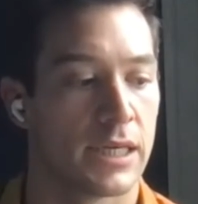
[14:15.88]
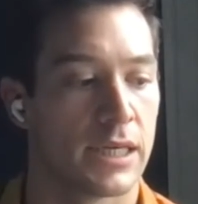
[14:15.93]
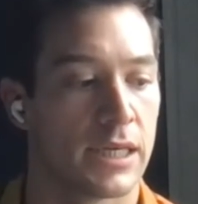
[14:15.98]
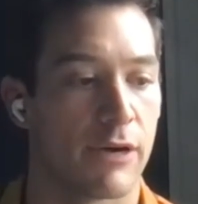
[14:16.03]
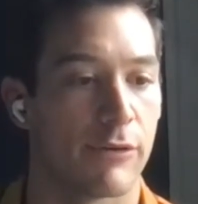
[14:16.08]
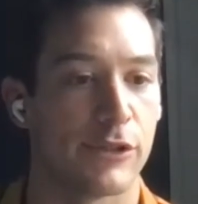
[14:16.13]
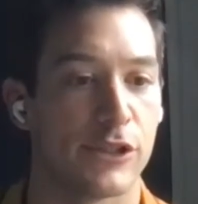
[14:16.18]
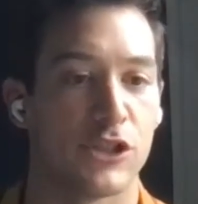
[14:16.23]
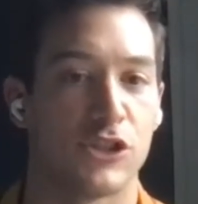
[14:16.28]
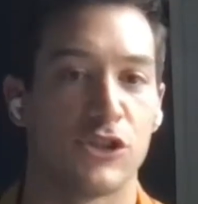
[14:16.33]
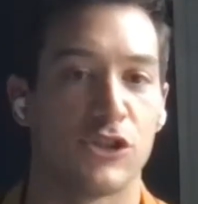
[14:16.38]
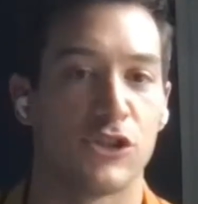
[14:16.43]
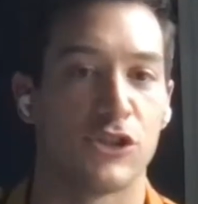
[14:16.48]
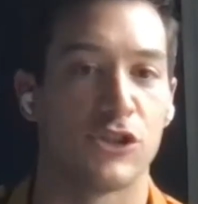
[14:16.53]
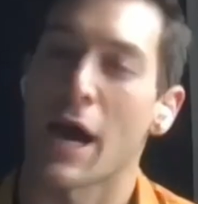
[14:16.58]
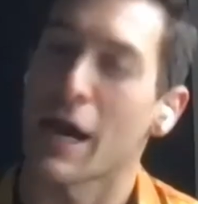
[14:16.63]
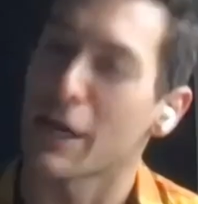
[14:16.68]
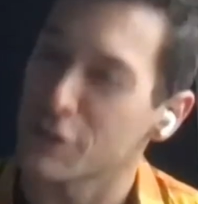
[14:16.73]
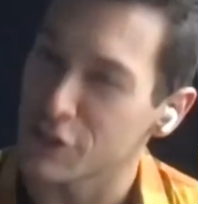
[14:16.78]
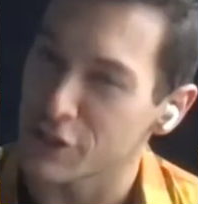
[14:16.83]
it was, do you
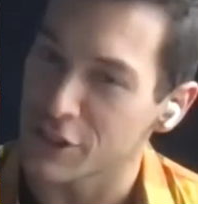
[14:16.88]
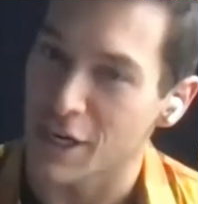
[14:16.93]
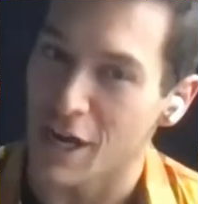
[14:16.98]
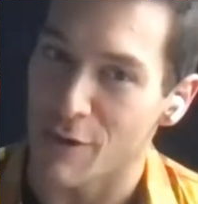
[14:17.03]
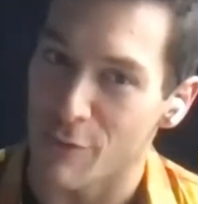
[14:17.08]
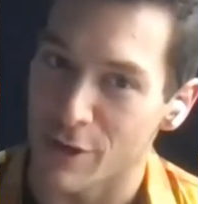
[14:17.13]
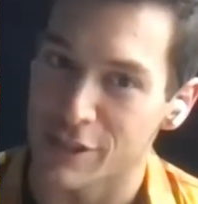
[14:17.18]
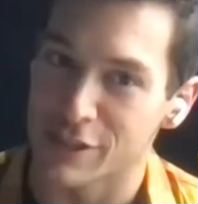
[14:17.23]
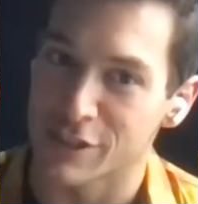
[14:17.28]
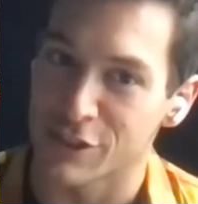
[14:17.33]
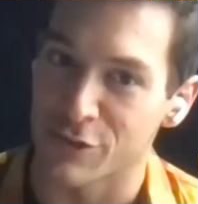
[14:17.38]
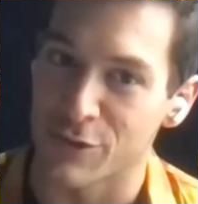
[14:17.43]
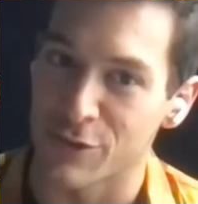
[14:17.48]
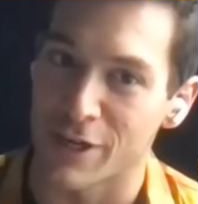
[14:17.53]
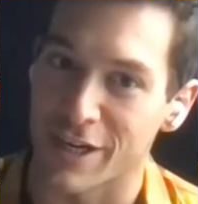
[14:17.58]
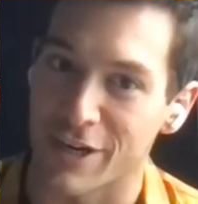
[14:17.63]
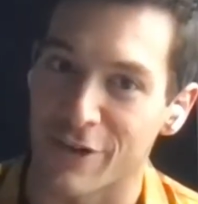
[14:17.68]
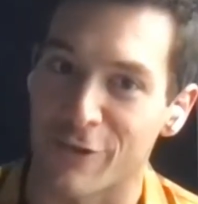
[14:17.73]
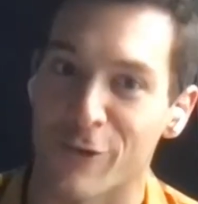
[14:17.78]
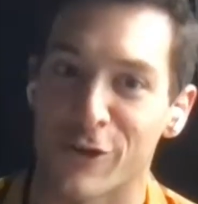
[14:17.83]
actually not want to do
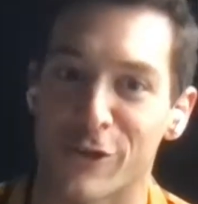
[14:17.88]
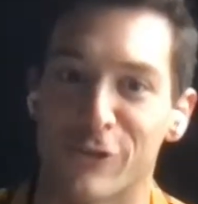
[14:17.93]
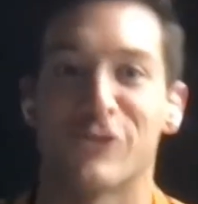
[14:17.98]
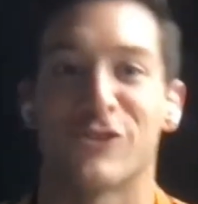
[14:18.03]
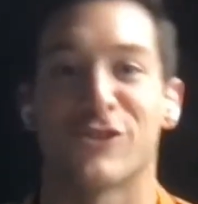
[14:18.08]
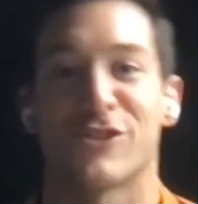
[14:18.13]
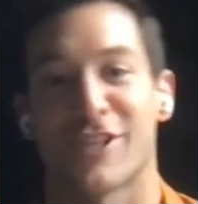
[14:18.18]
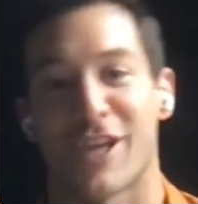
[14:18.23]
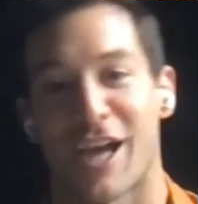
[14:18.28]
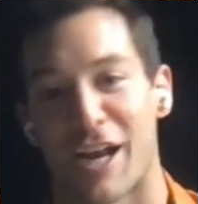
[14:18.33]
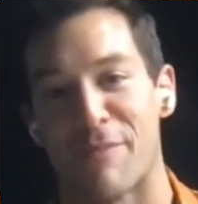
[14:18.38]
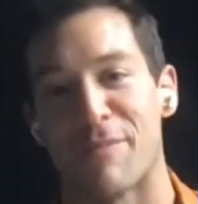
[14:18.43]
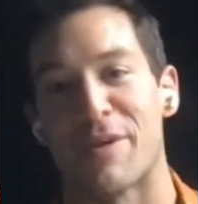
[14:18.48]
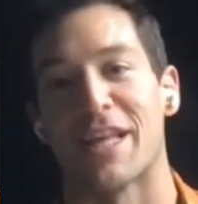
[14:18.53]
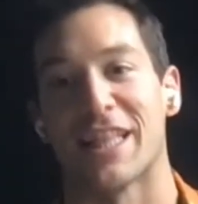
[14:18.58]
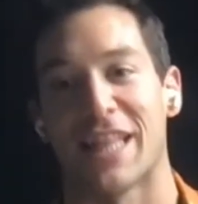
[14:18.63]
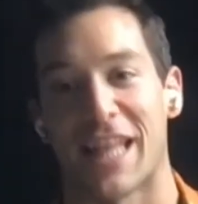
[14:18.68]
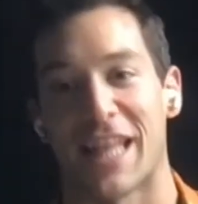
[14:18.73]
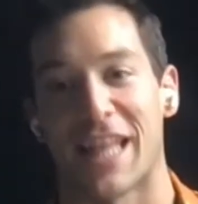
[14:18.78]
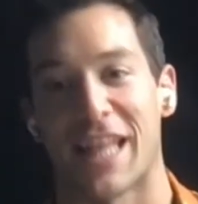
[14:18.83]
it, or are you just kind of
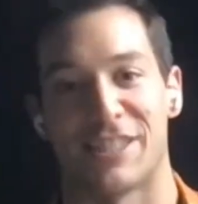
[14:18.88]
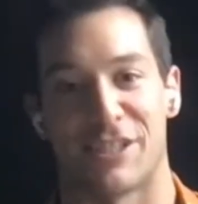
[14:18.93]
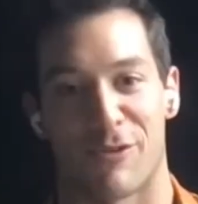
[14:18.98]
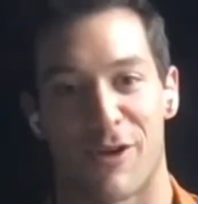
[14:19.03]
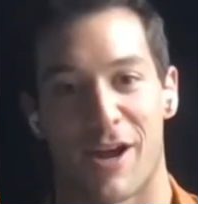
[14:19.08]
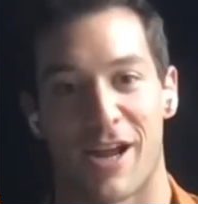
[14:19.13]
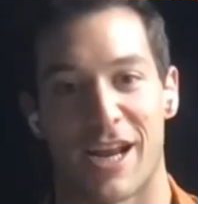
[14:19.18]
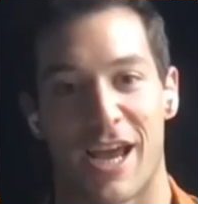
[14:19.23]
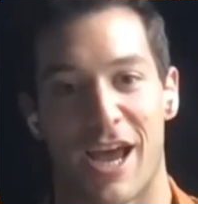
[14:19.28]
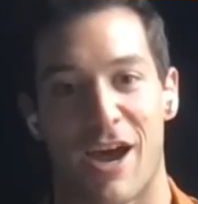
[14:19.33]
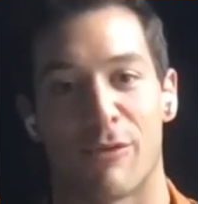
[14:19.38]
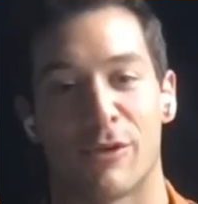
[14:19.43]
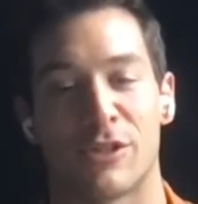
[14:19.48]
being lazy right now?